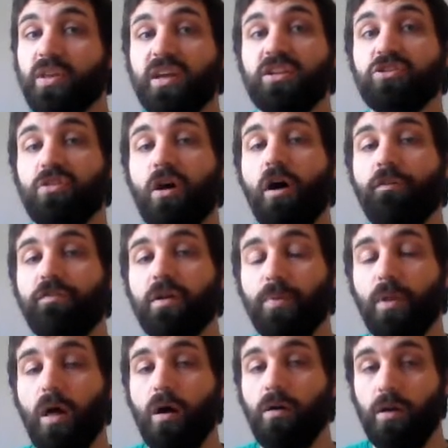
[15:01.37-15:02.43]
could just offer a
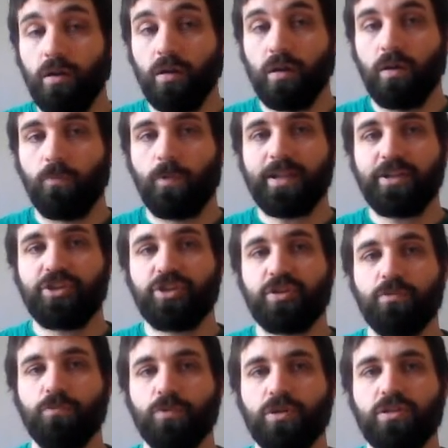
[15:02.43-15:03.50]
block, which
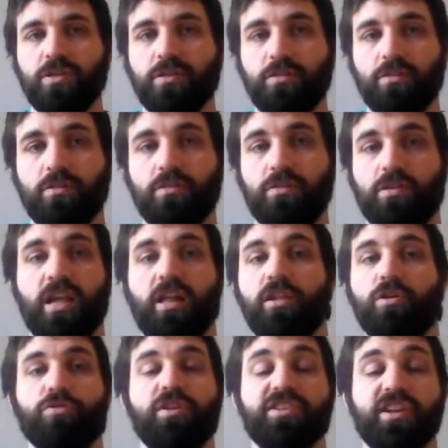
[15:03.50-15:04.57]
would kill your
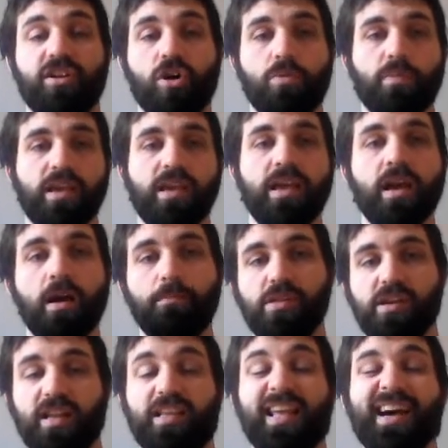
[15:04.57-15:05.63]
creature normally, but they
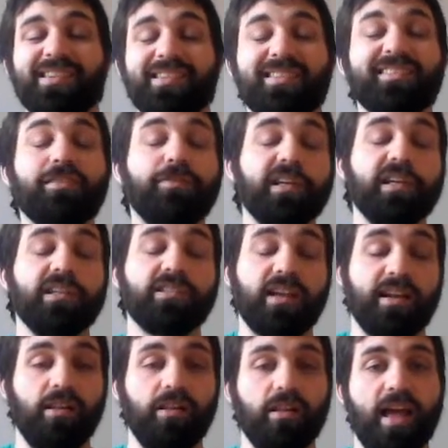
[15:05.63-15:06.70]
could cast this first and
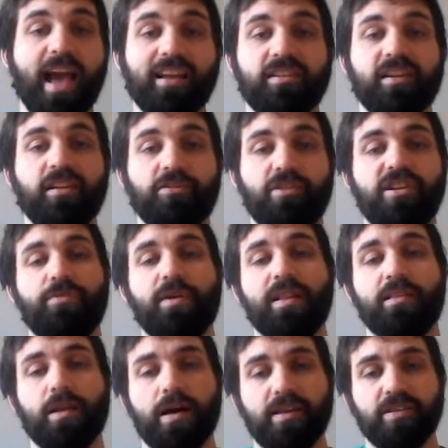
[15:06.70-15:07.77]
it'll exile the creature when it
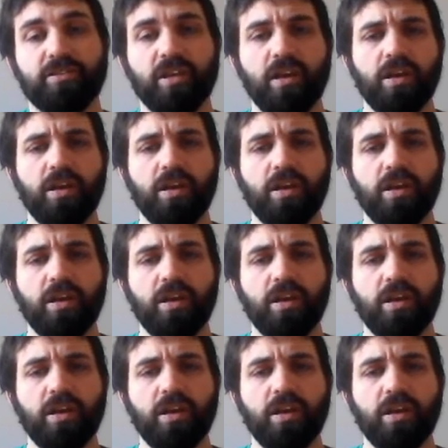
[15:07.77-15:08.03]
dies.